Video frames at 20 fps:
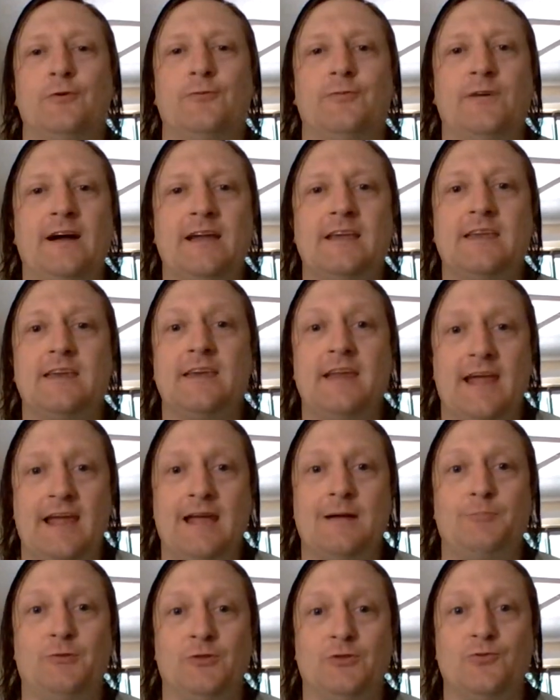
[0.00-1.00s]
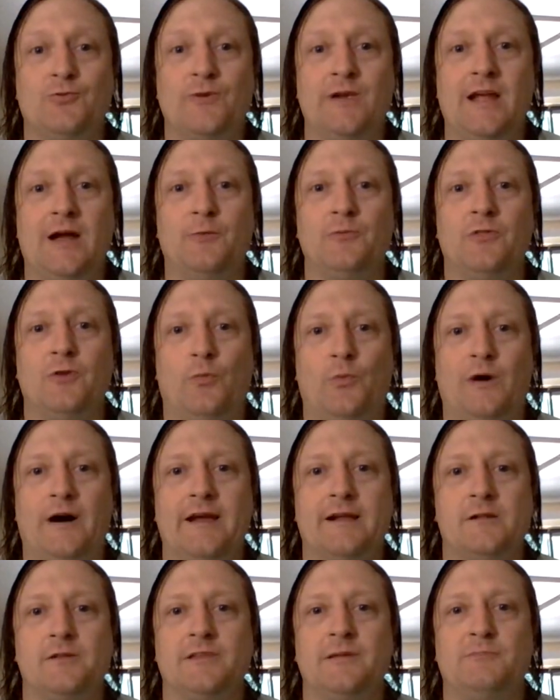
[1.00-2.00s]
find an apple tree out in the
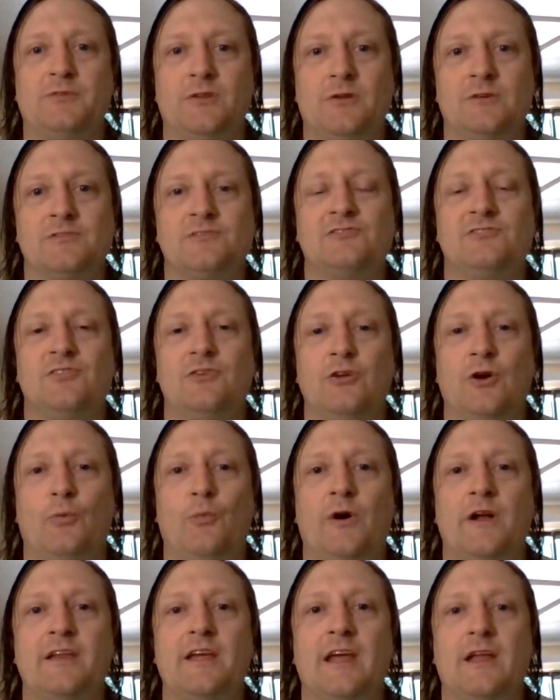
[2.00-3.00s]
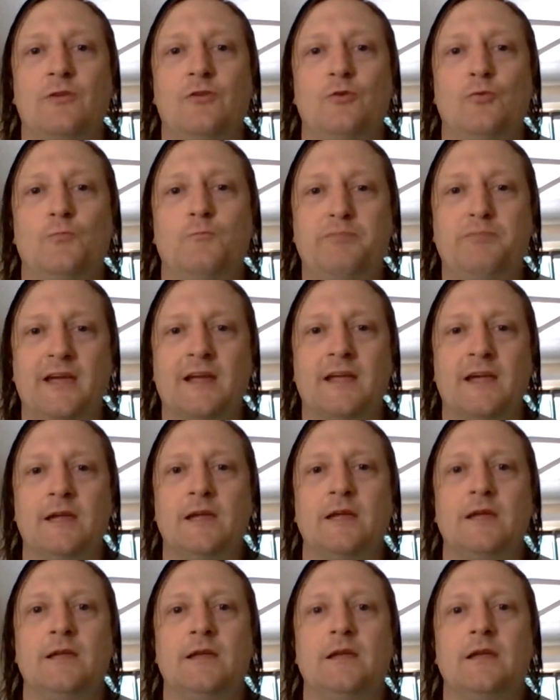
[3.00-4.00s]
wild that belongs to no one and you pick
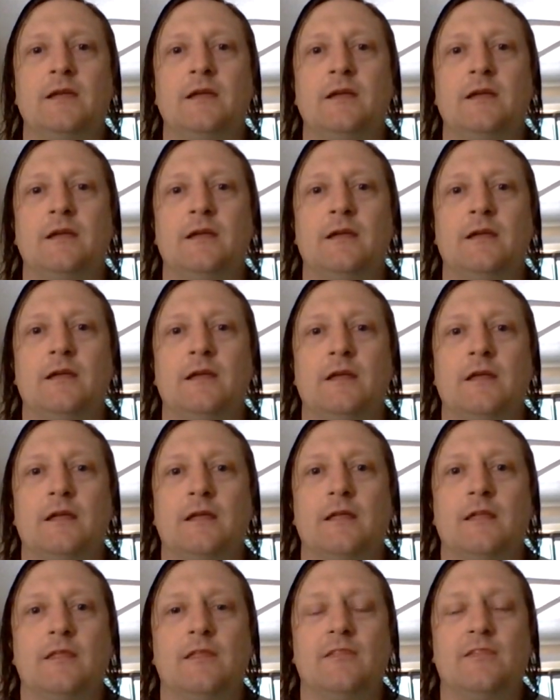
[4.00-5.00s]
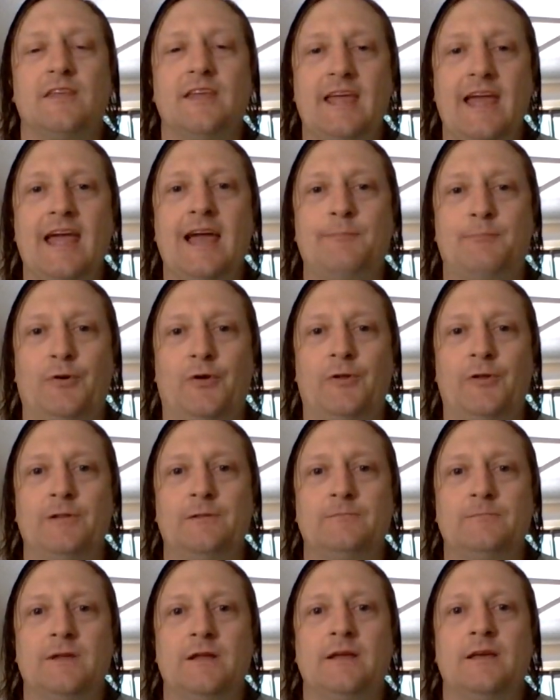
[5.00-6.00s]
the
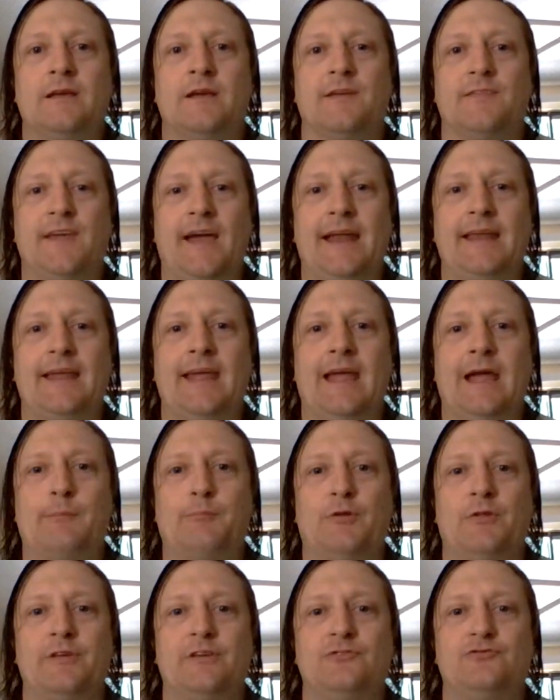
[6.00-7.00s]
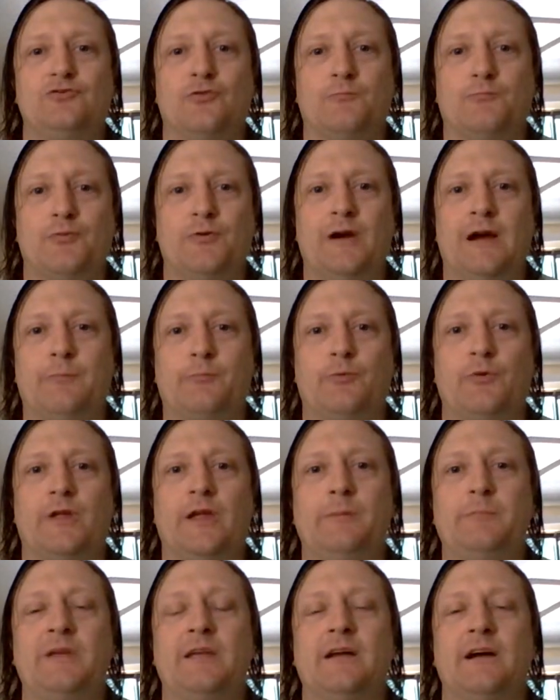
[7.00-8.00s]
apple, that apple is your
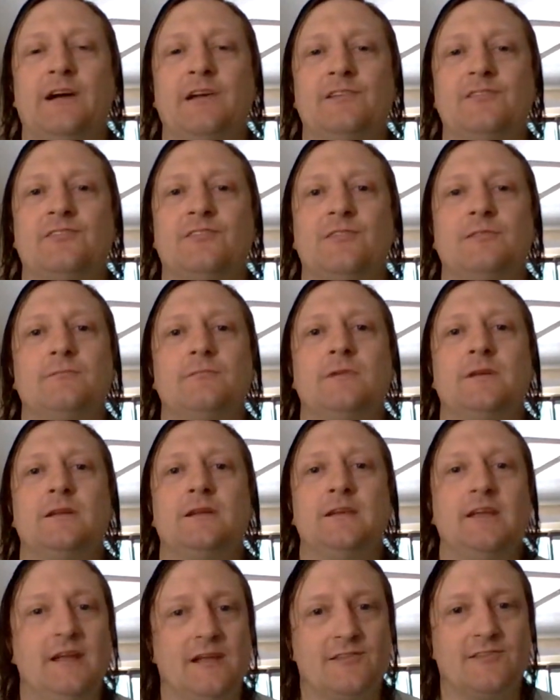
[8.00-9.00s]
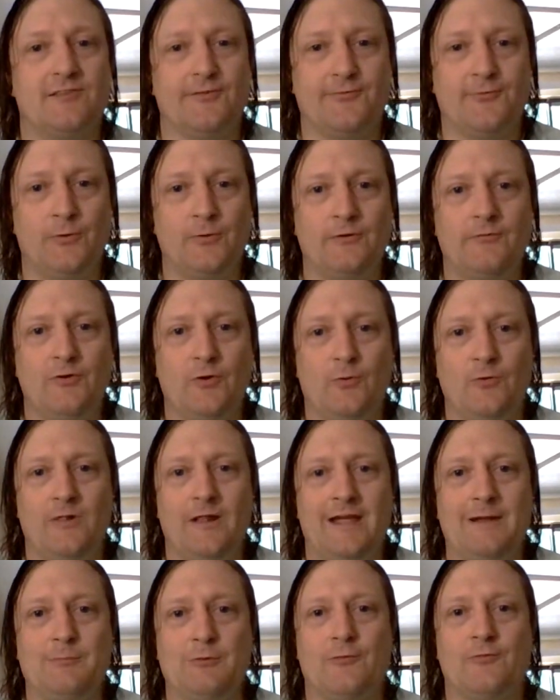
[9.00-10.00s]
property because it's the fruit of your
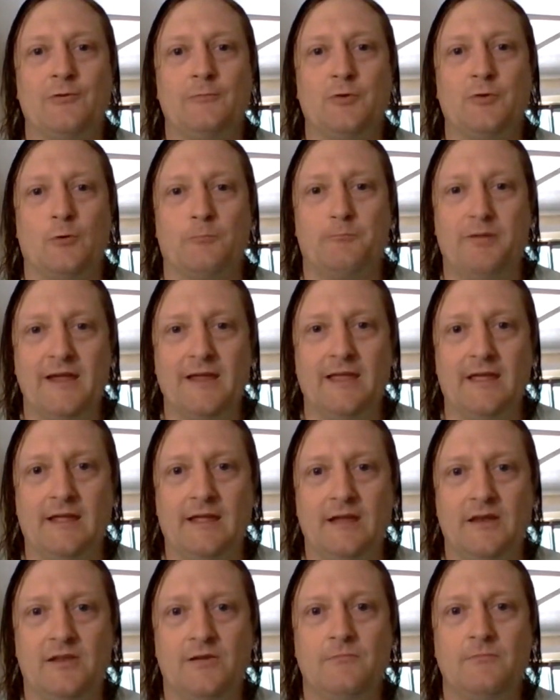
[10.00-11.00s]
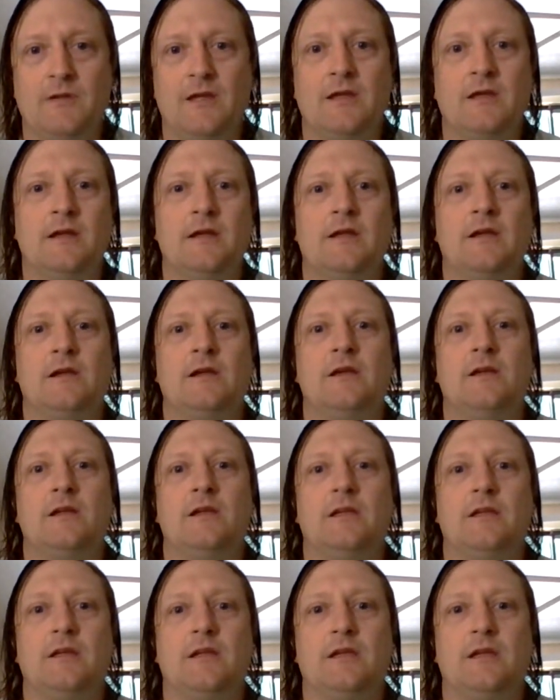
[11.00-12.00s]
labor from your picking it.
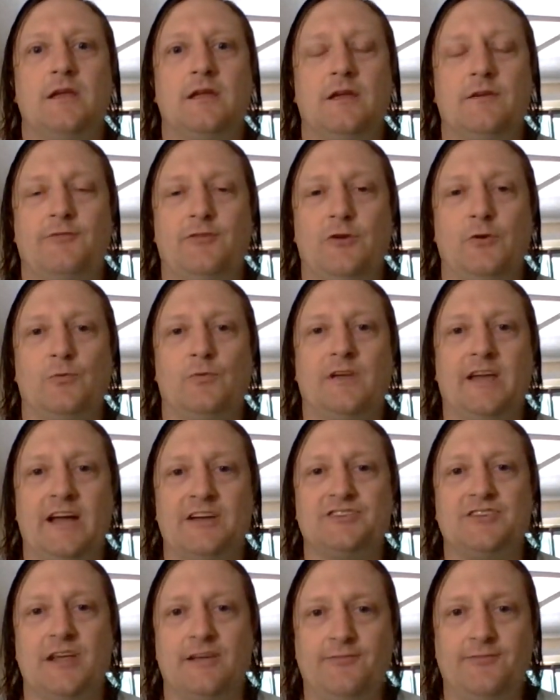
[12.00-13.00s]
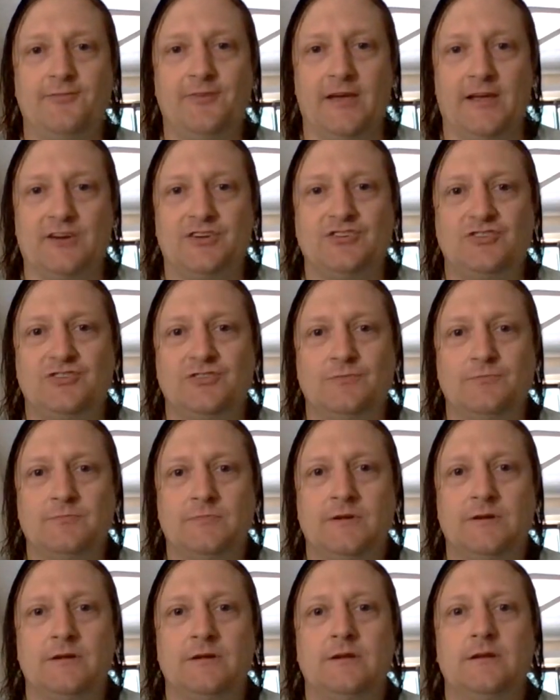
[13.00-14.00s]
If you catch a fish,
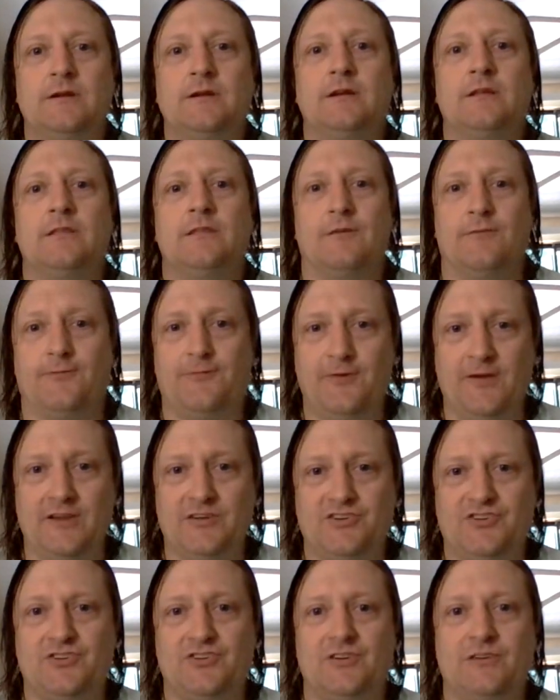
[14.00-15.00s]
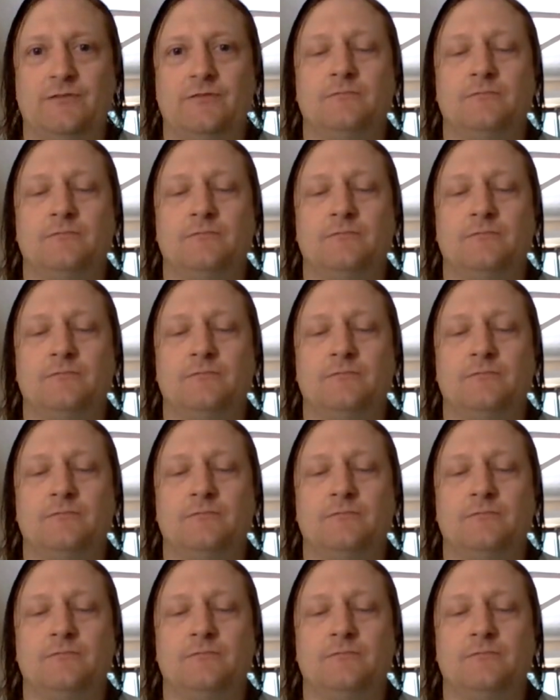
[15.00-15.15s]
the fish